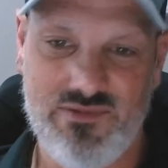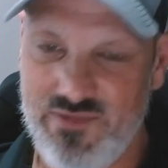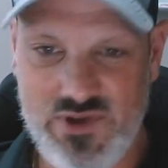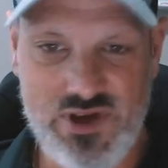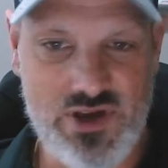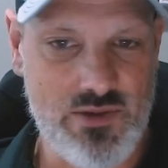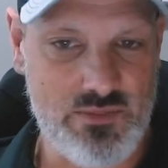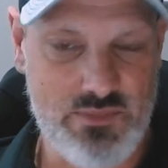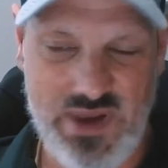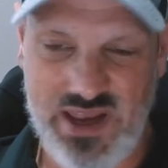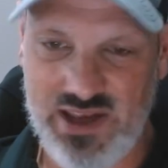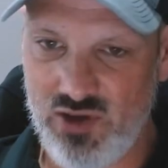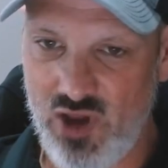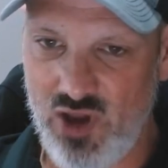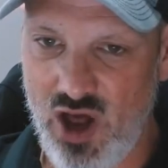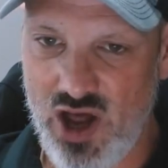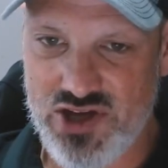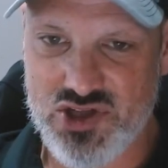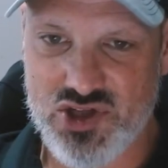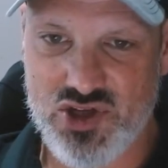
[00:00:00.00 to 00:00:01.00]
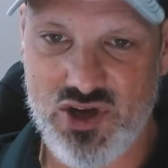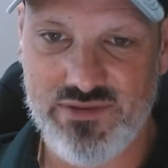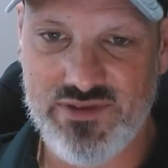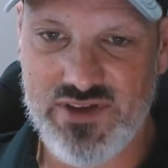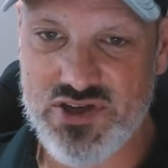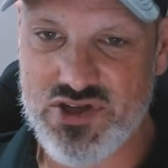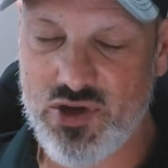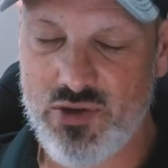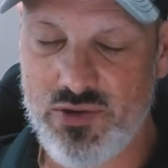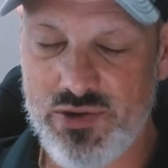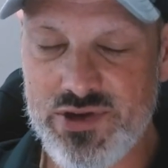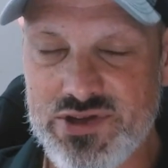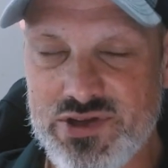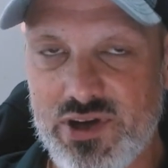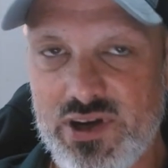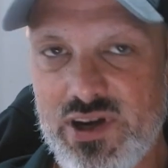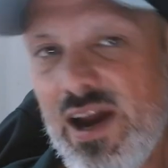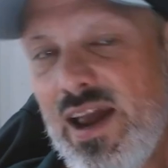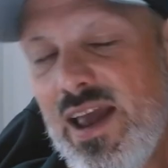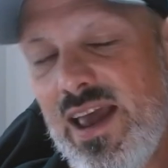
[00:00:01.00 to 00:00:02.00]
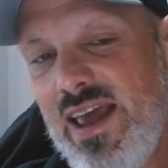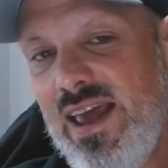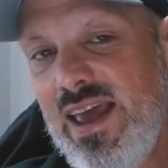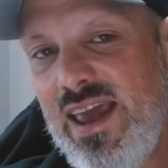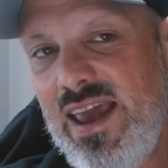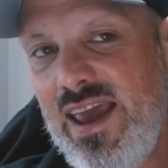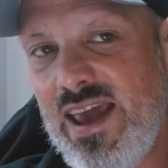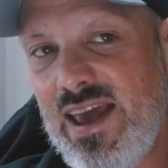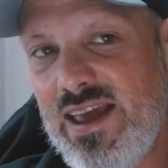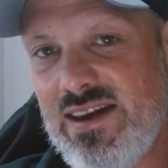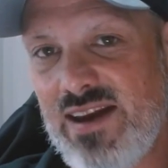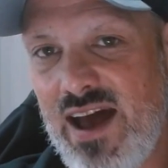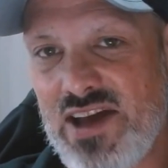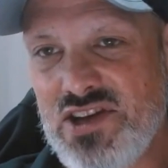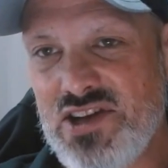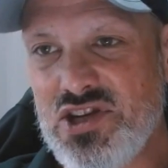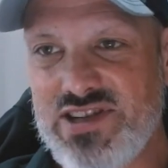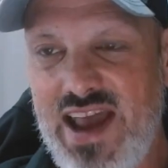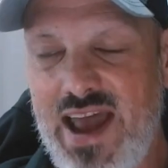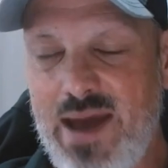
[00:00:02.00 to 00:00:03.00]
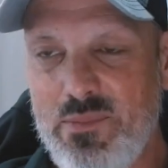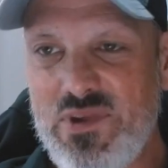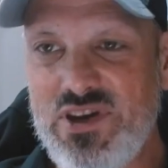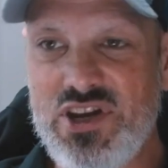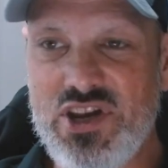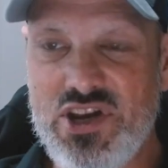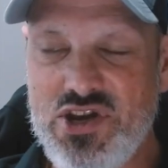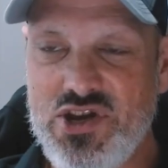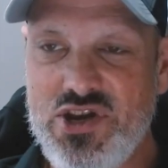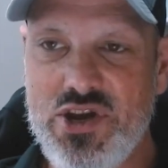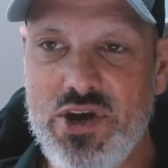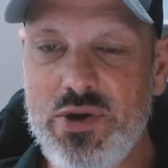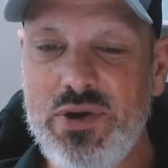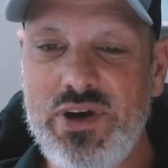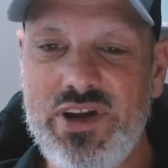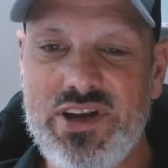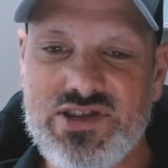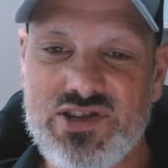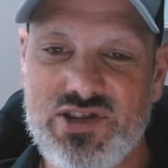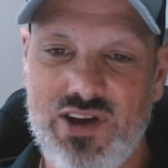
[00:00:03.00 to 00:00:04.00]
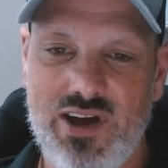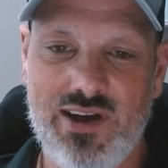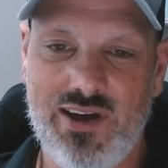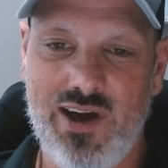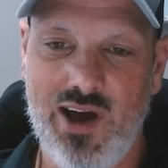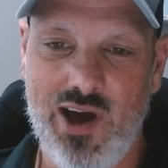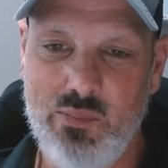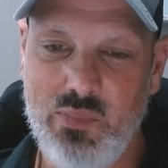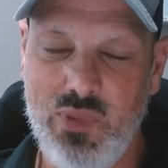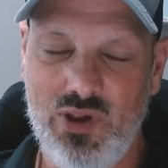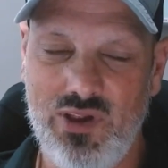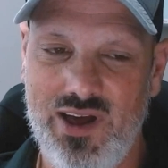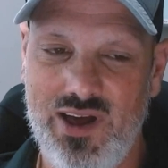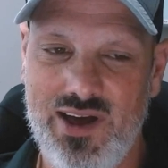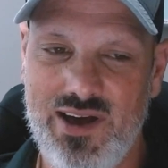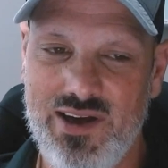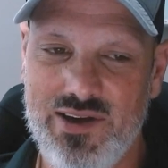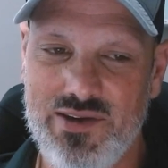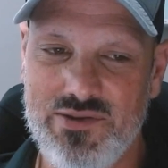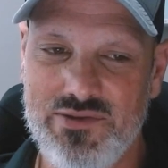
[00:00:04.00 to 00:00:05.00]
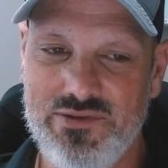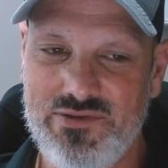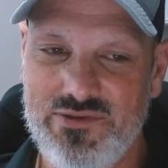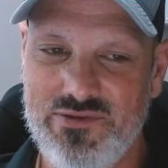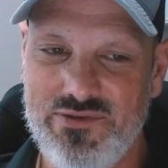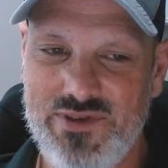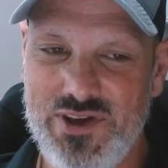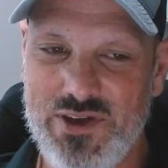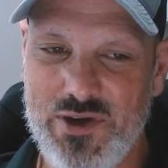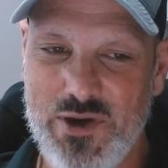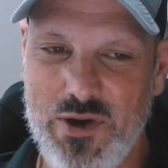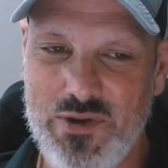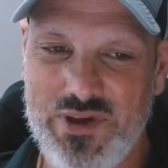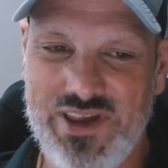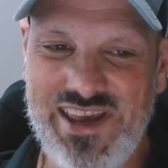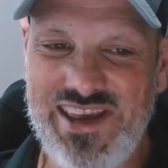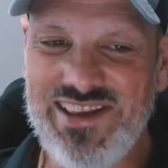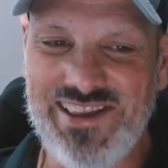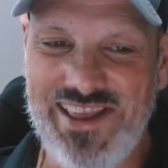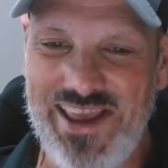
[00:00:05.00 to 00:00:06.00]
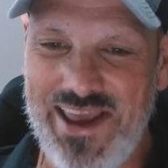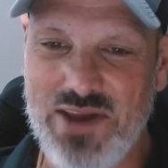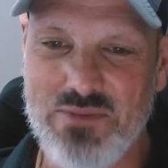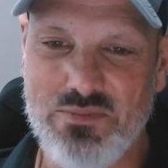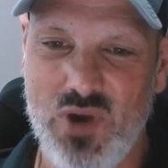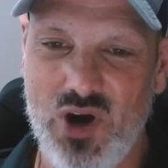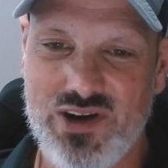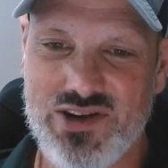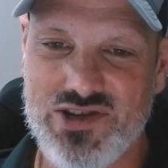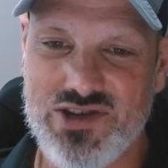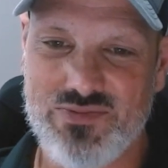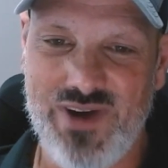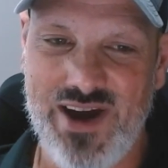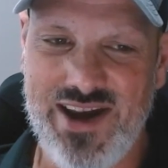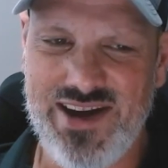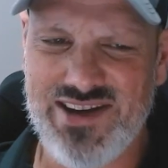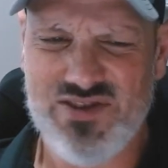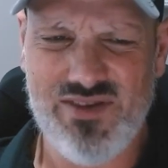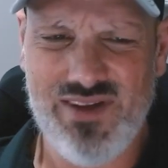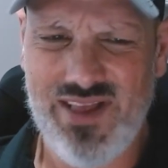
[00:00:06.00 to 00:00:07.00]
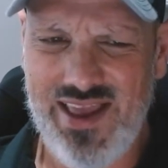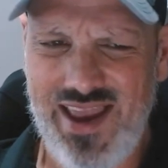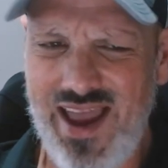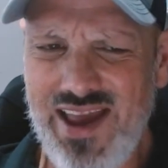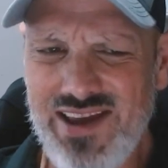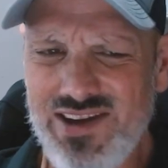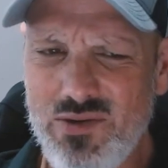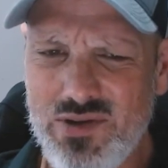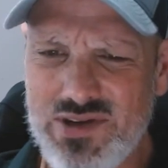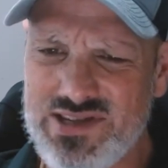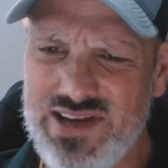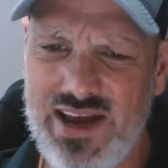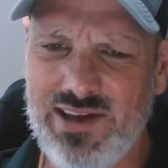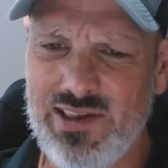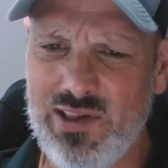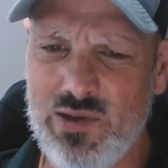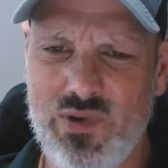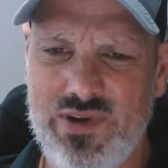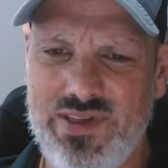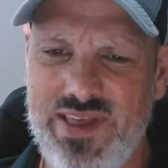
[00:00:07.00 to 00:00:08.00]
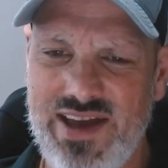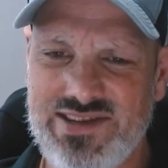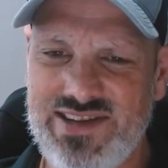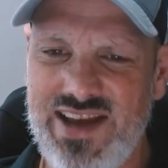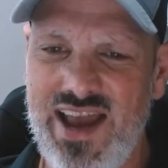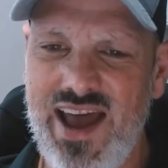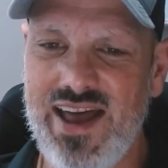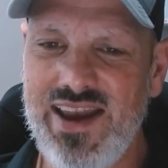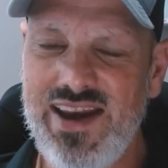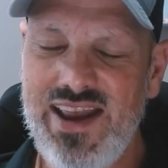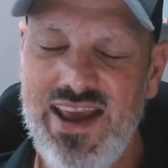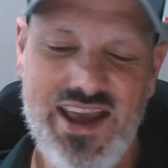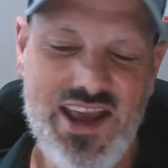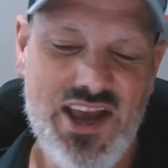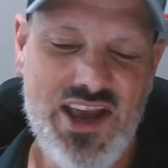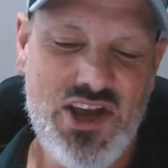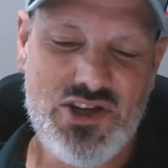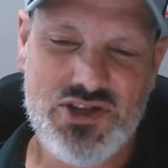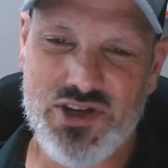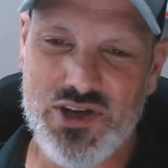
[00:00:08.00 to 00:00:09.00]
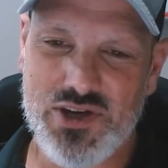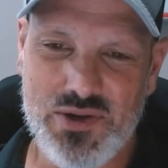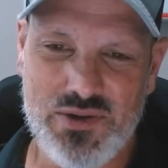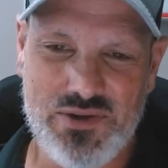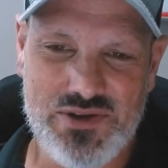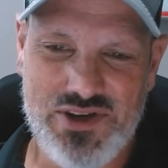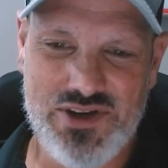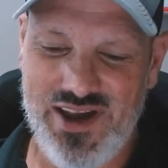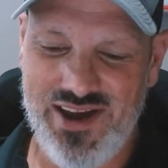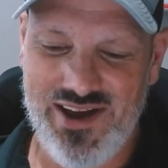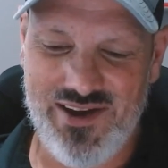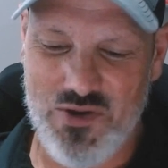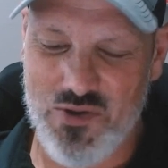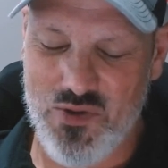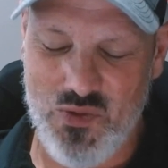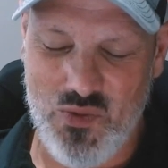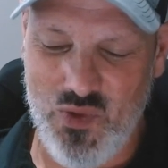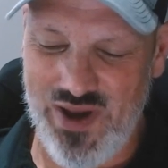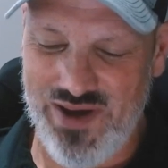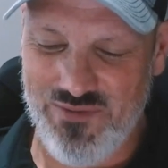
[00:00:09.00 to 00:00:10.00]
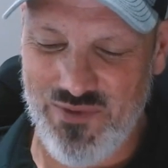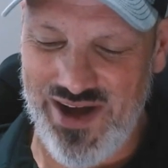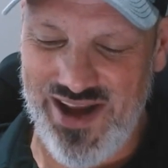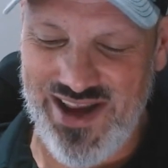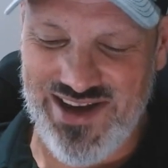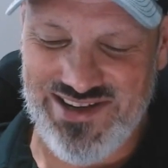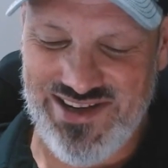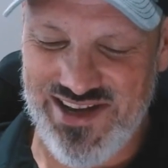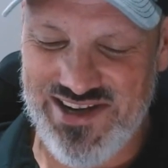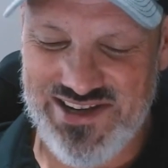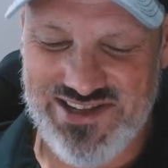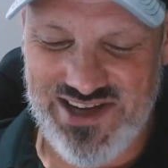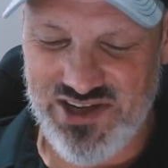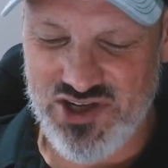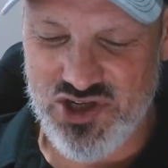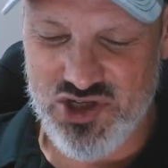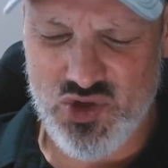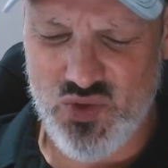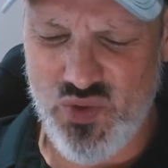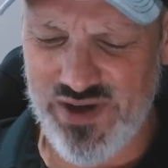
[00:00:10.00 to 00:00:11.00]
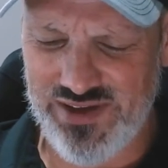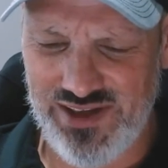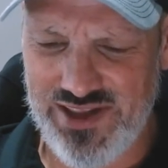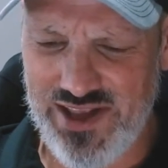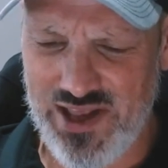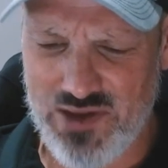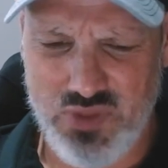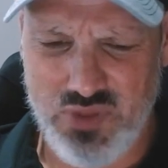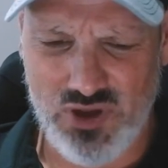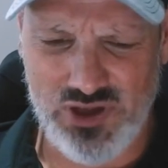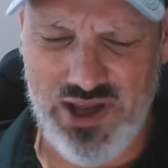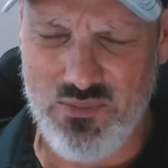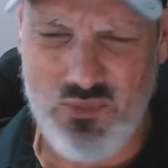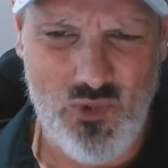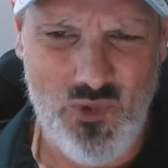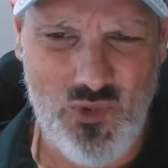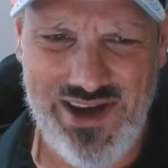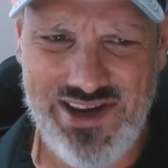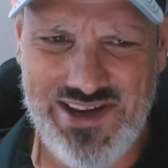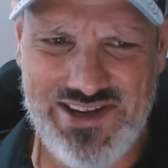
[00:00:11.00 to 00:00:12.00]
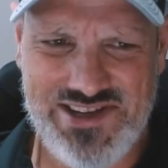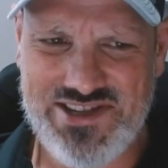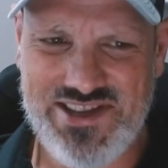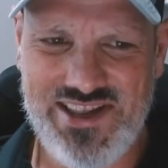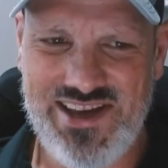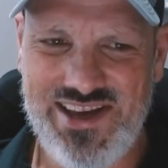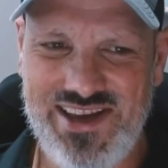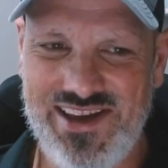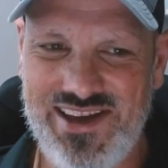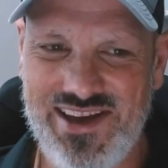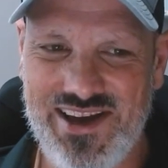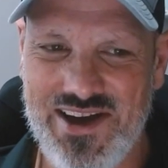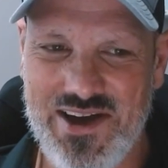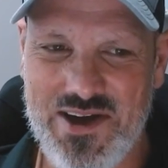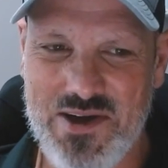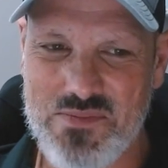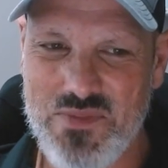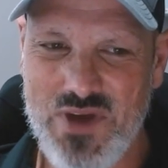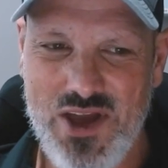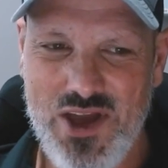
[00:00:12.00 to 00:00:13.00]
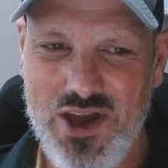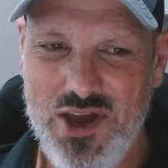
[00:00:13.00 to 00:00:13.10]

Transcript: being launched off this cruiser. And I just happened to notice a couple of, key landmarks, right? So I know exactly where that's at. So, what I did is I just quickly pulled up, what is the,